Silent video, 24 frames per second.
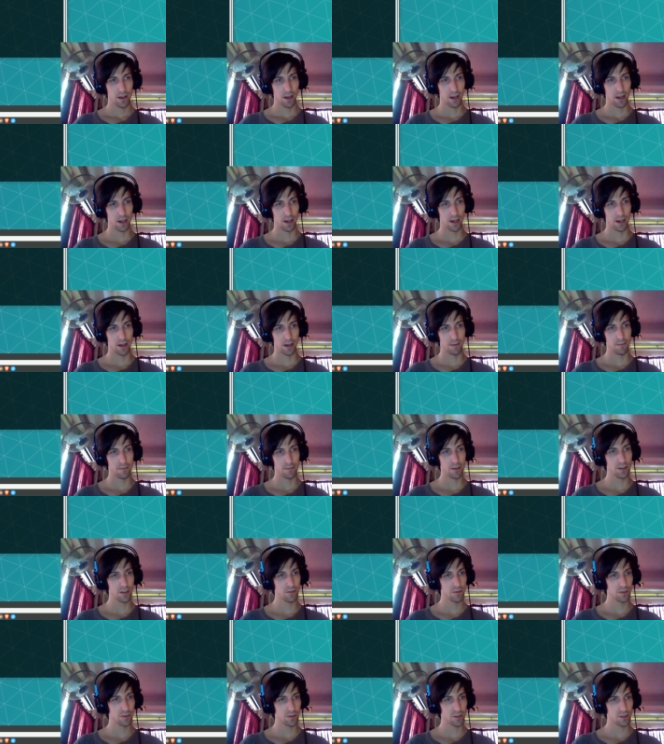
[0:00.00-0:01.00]
um,
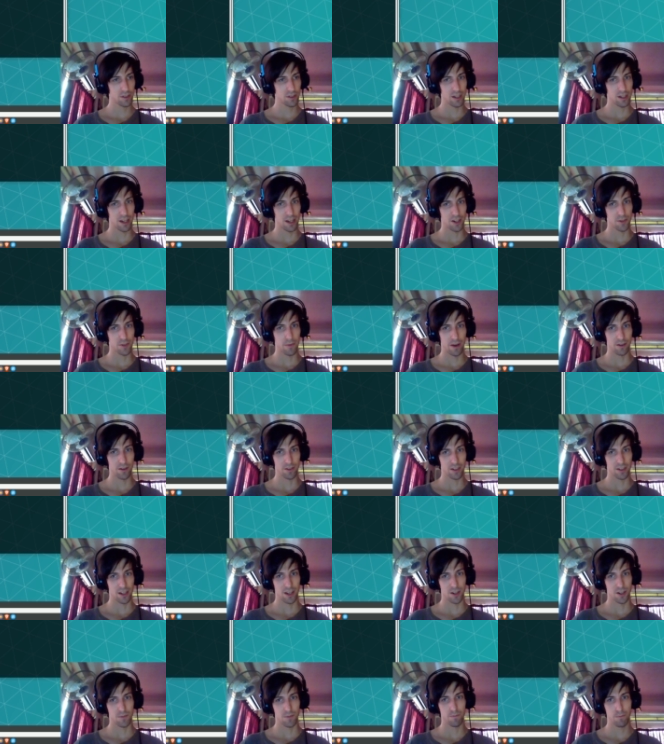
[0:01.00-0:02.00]
equals slash mount
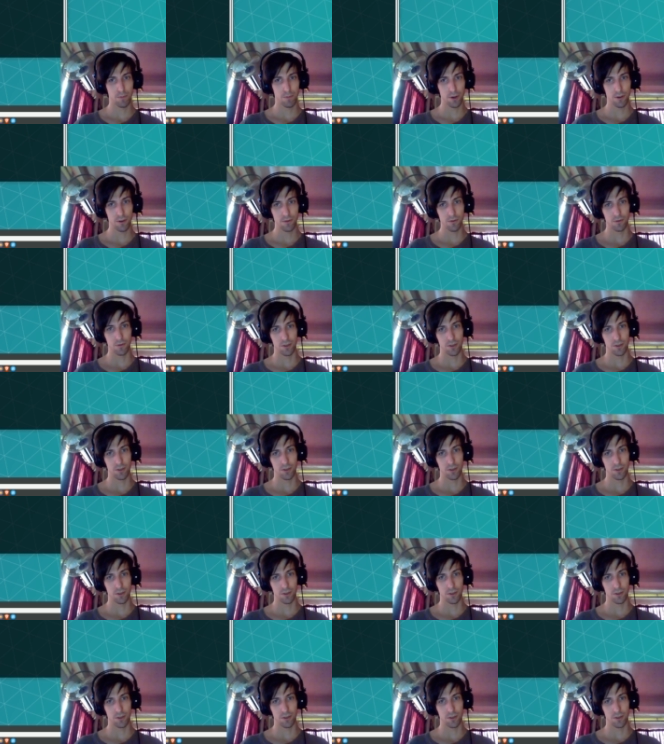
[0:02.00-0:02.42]
slash boot,